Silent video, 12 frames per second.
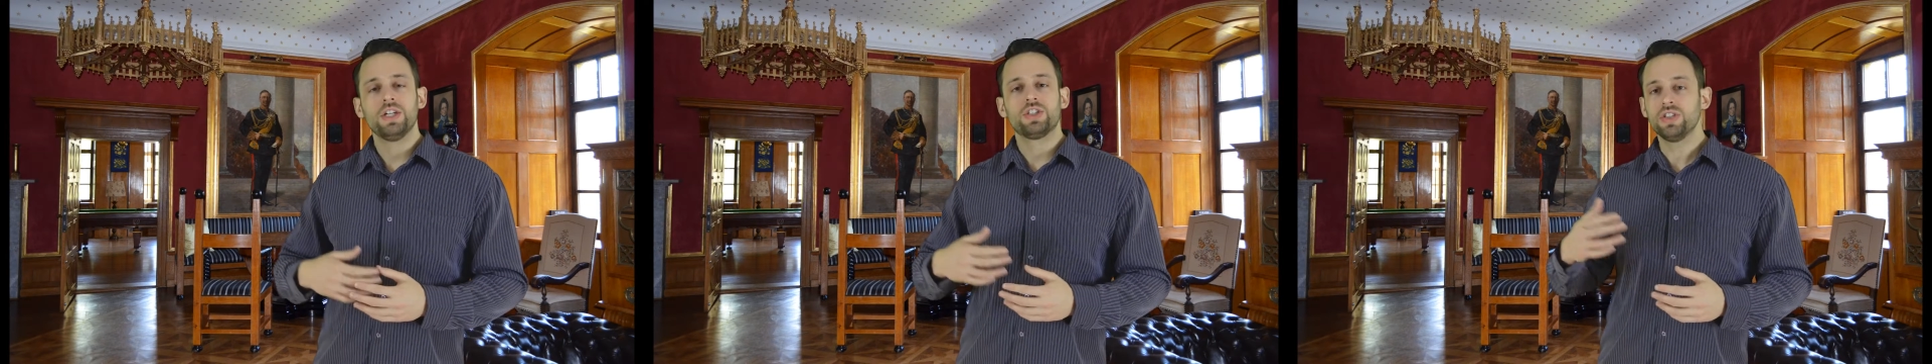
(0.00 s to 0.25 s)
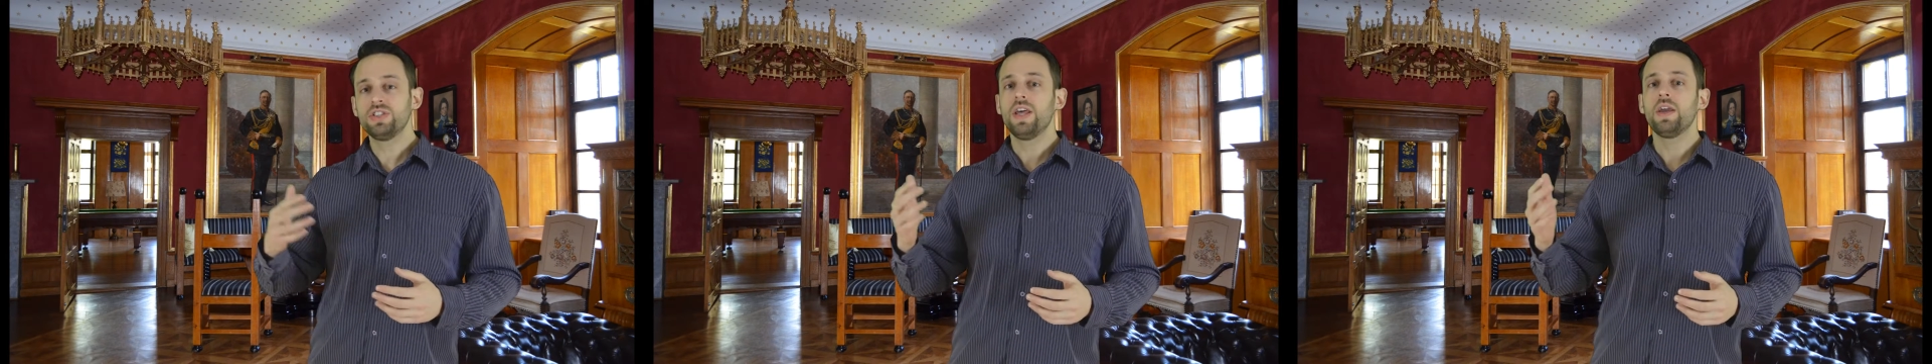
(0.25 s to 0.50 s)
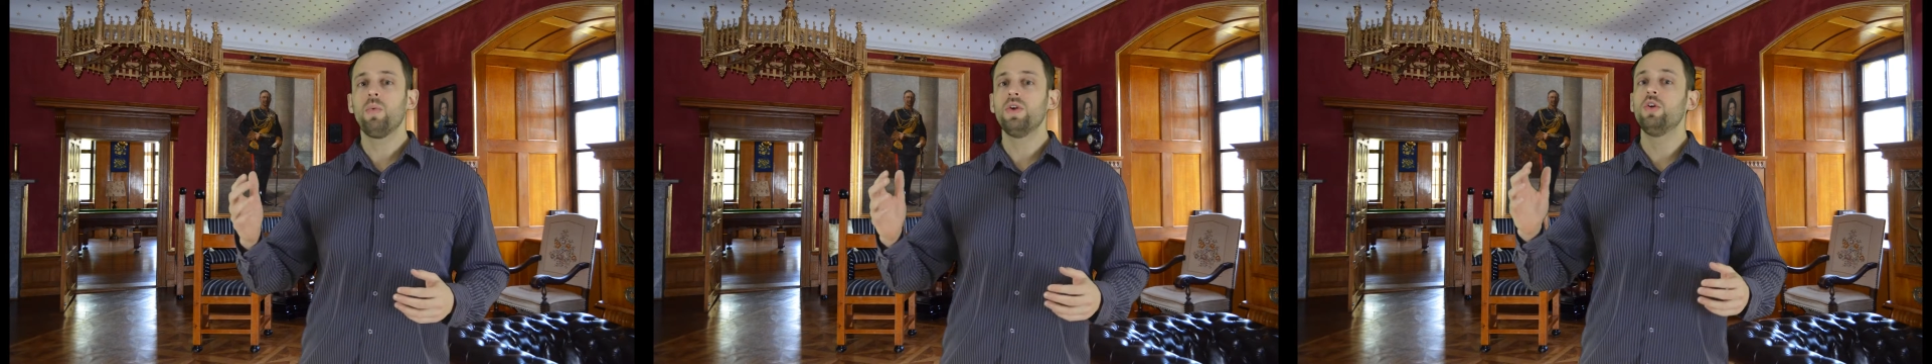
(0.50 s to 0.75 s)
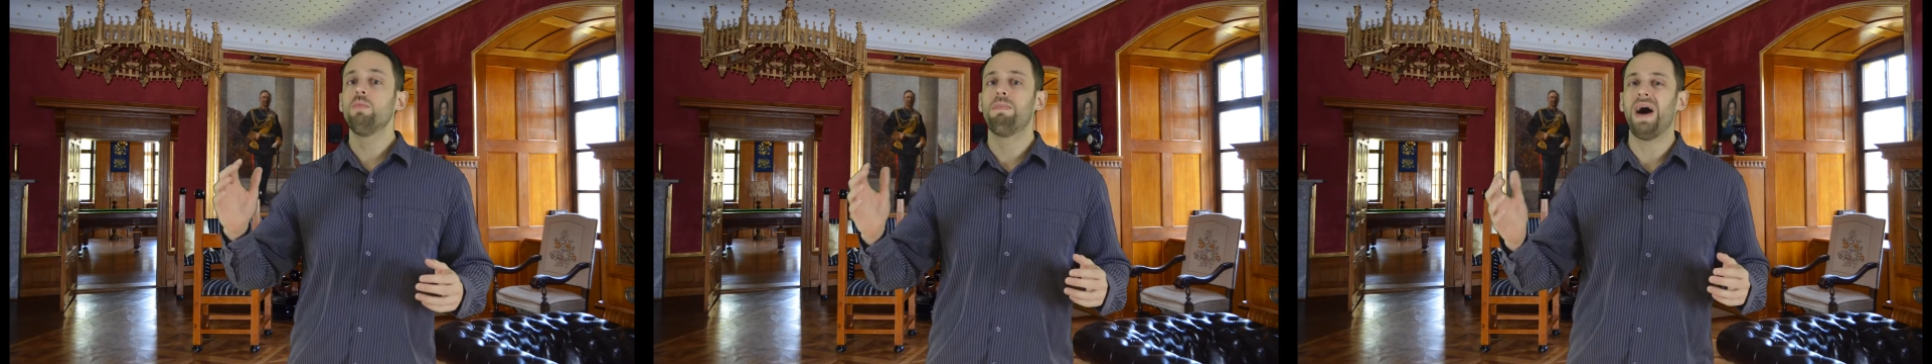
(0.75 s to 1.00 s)
Just like when
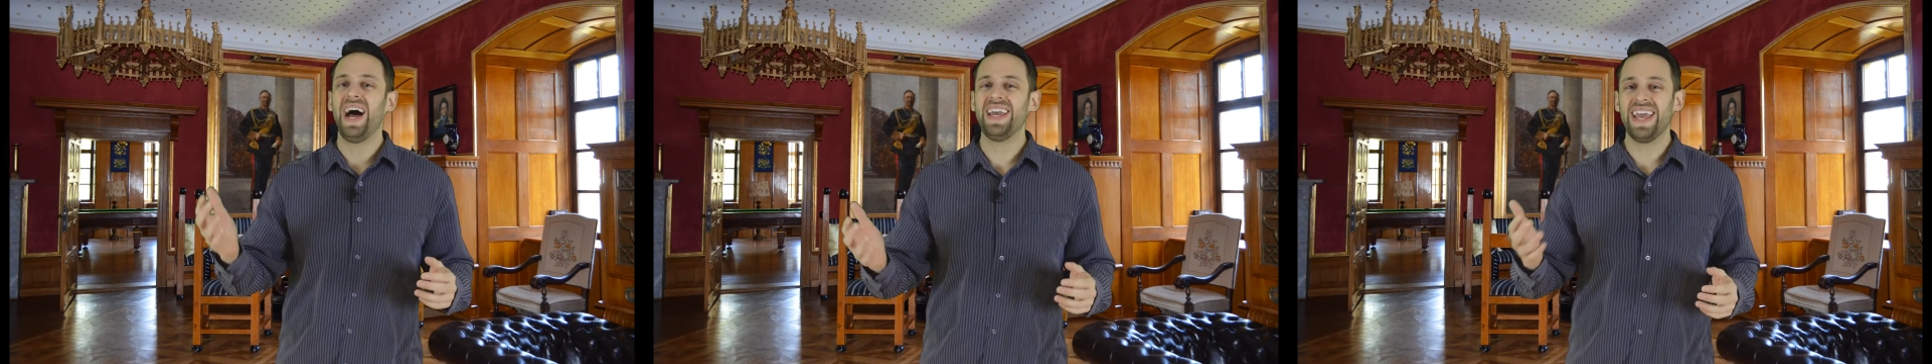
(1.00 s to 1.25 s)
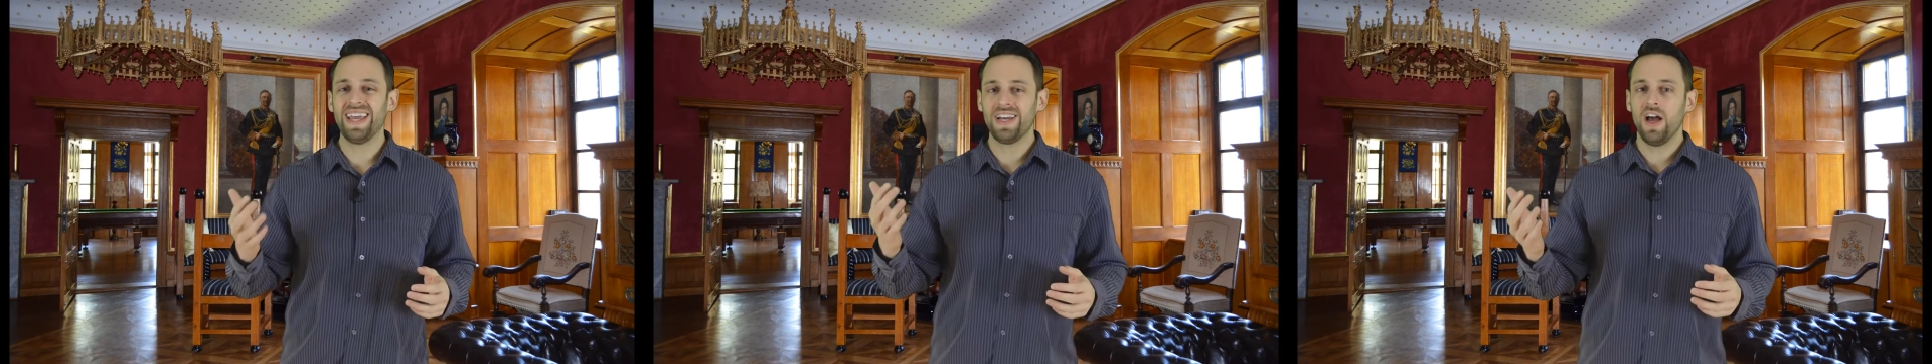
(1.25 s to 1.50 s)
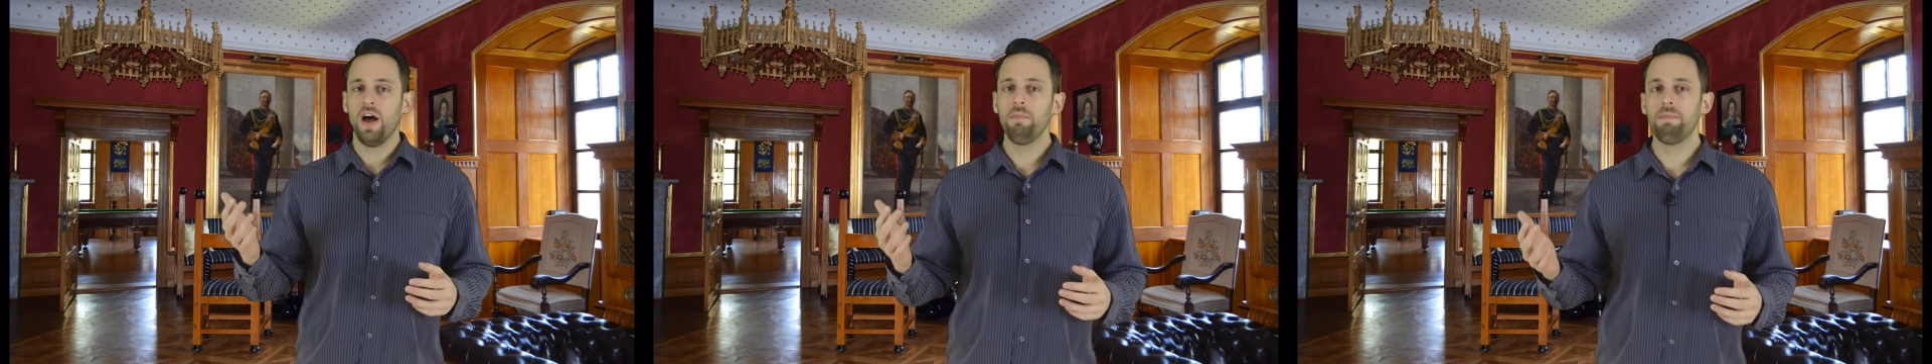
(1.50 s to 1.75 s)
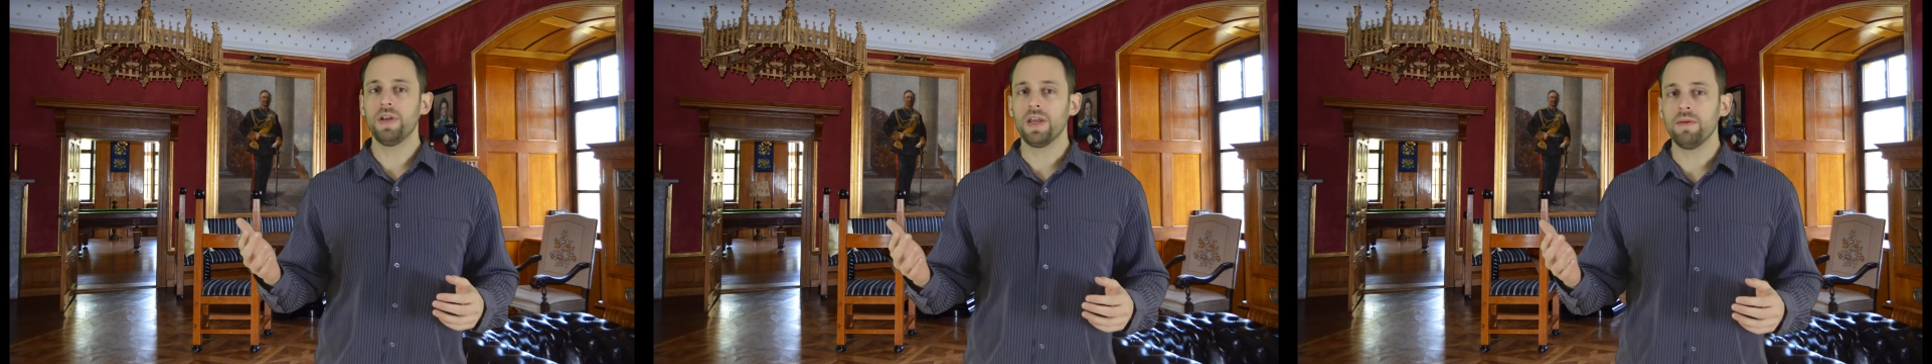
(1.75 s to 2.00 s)
you buy a
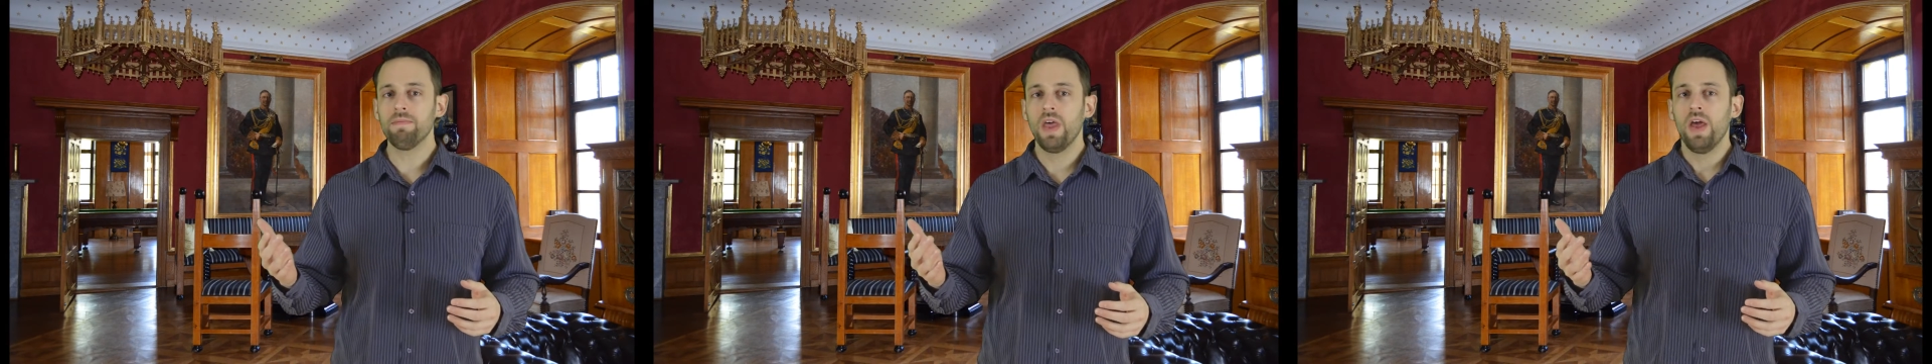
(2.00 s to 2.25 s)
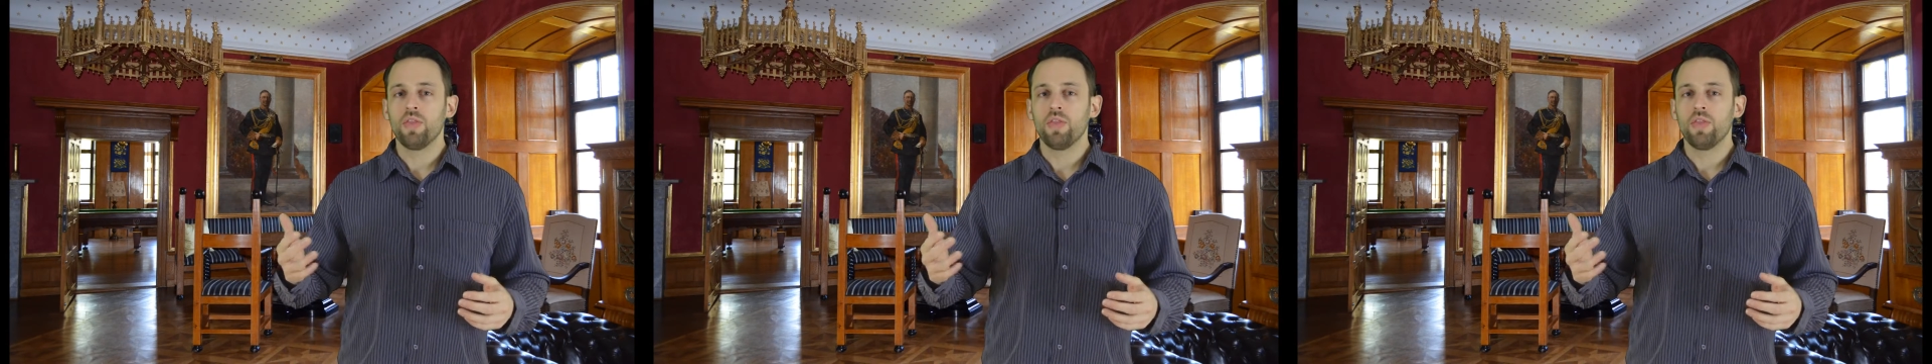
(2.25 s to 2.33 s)
company,